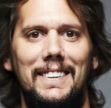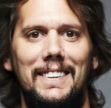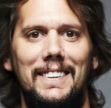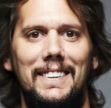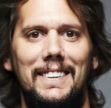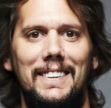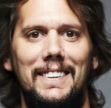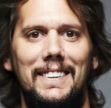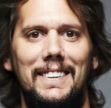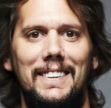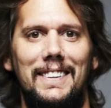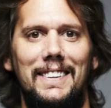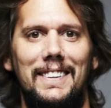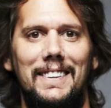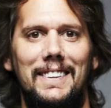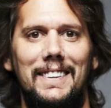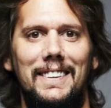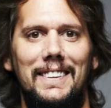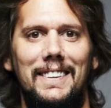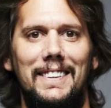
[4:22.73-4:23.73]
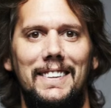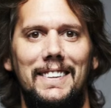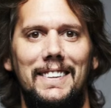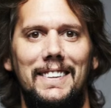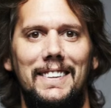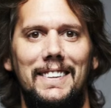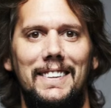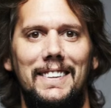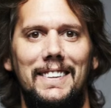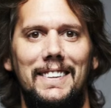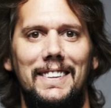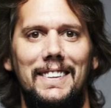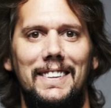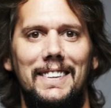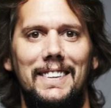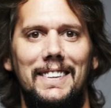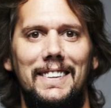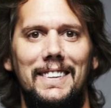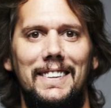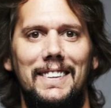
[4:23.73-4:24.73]

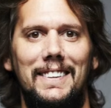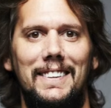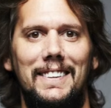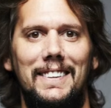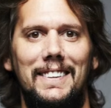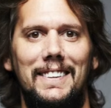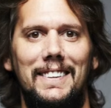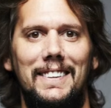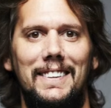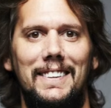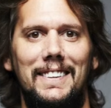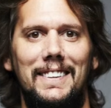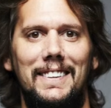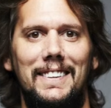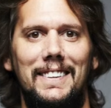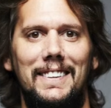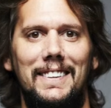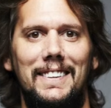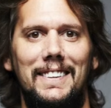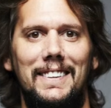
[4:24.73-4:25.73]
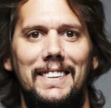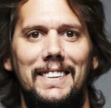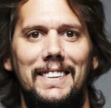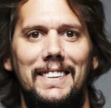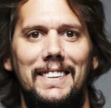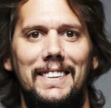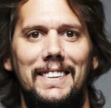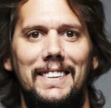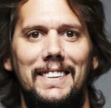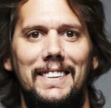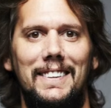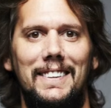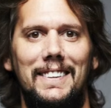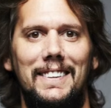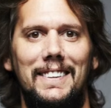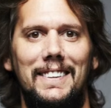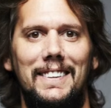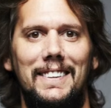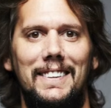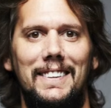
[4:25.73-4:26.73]

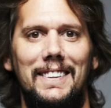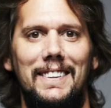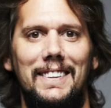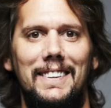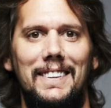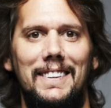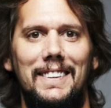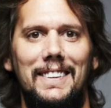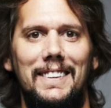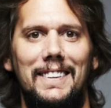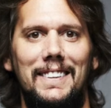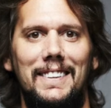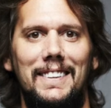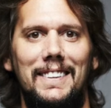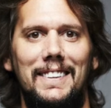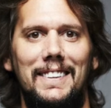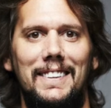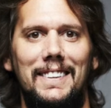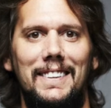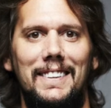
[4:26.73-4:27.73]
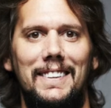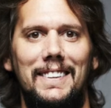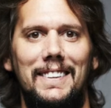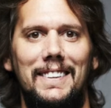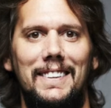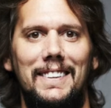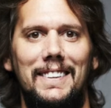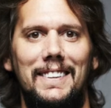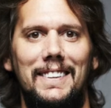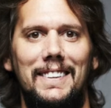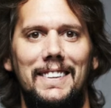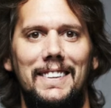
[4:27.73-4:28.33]
(no lip movement)